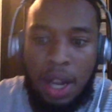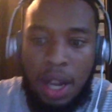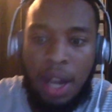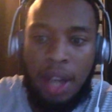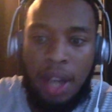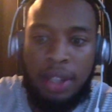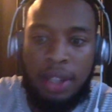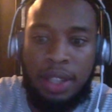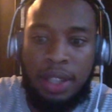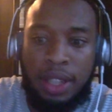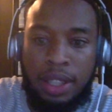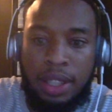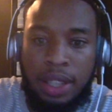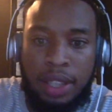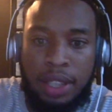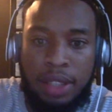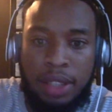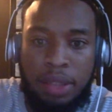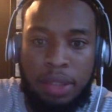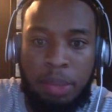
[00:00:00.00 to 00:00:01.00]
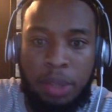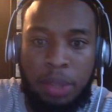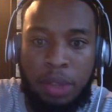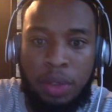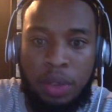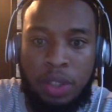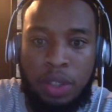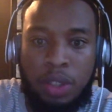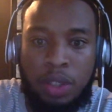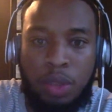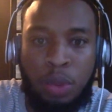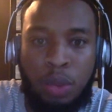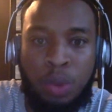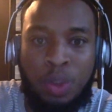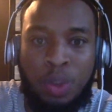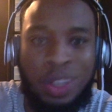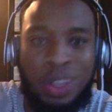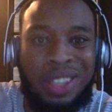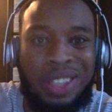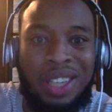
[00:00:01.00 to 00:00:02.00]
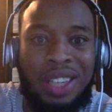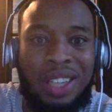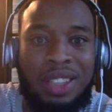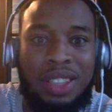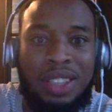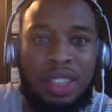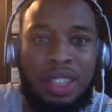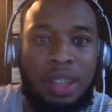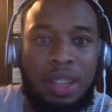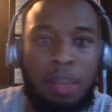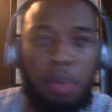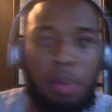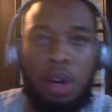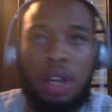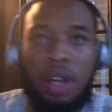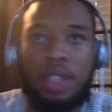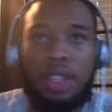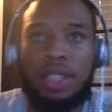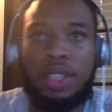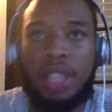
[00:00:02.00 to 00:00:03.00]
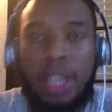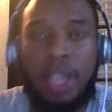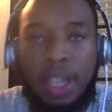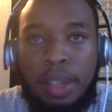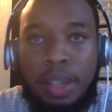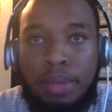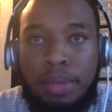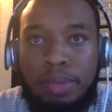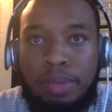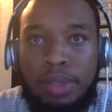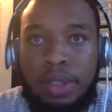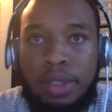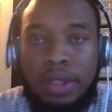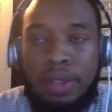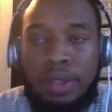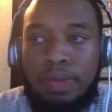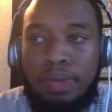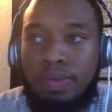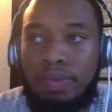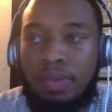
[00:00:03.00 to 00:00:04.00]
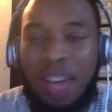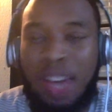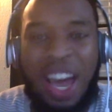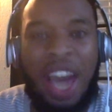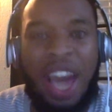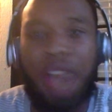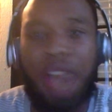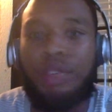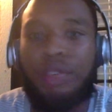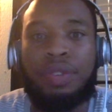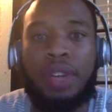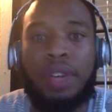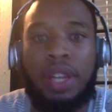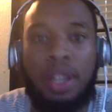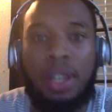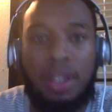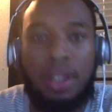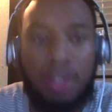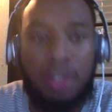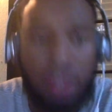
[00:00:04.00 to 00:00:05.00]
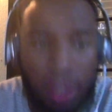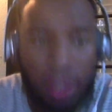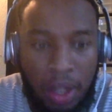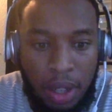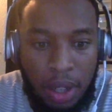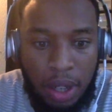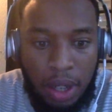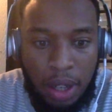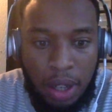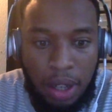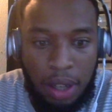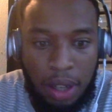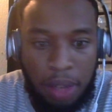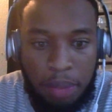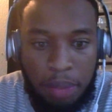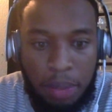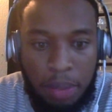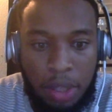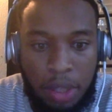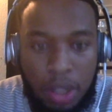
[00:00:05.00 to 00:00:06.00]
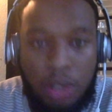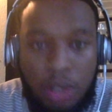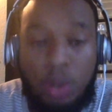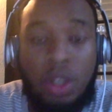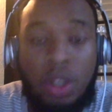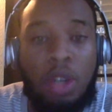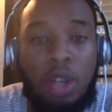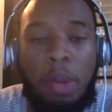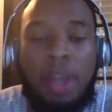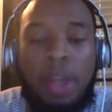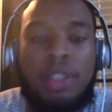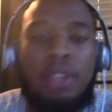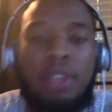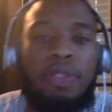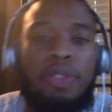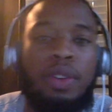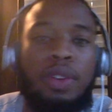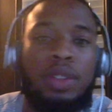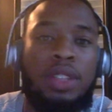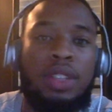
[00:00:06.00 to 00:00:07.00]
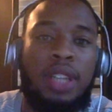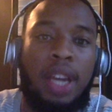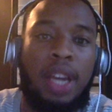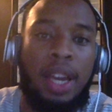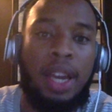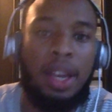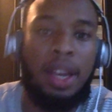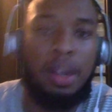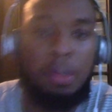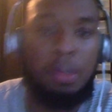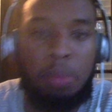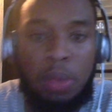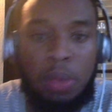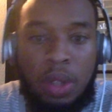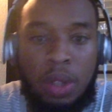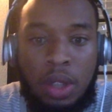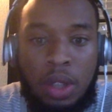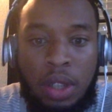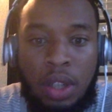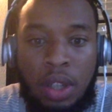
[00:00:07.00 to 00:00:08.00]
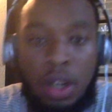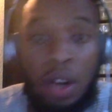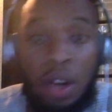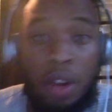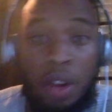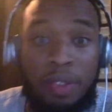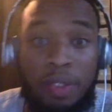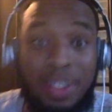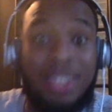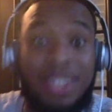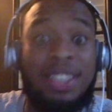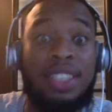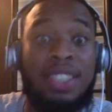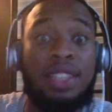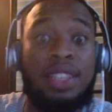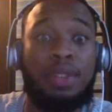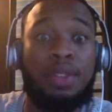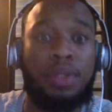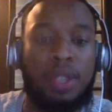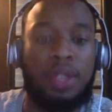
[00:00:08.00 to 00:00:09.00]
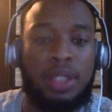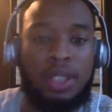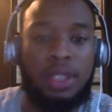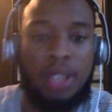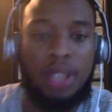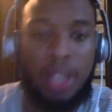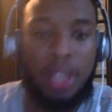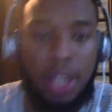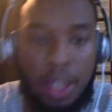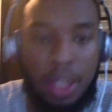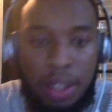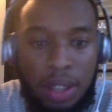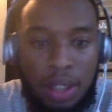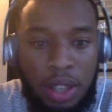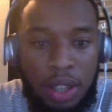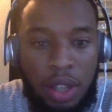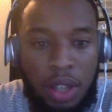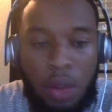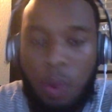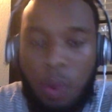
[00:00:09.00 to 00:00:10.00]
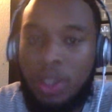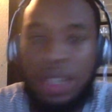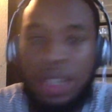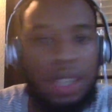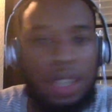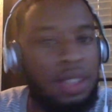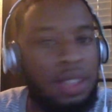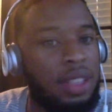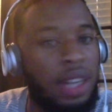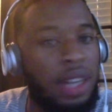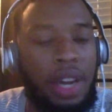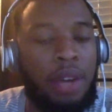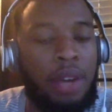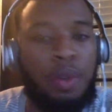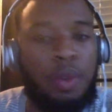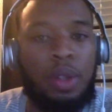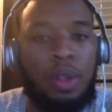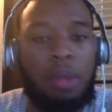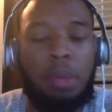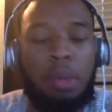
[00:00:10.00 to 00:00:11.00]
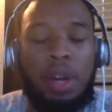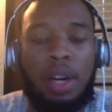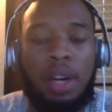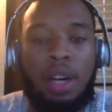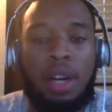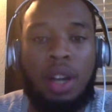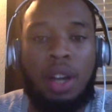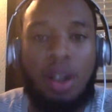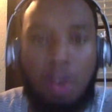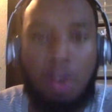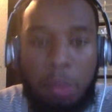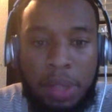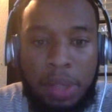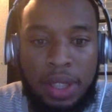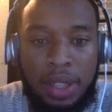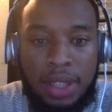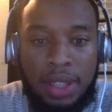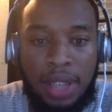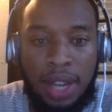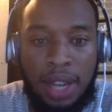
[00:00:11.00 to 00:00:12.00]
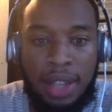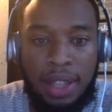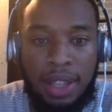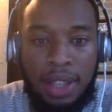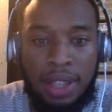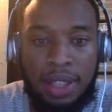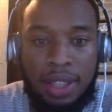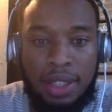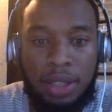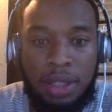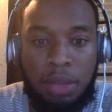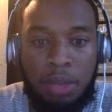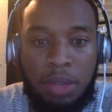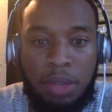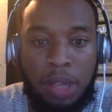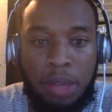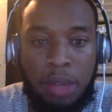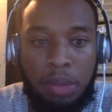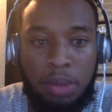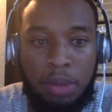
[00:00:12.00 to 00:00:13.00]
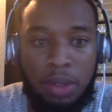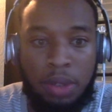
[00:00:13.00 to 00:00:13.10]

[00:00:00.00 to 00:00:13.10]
I think that's a big reason we really didn't see LeBron James aggravated. Um, you can go back to the first game of this series, and we didn't see angry LeBron at all because I think sometimes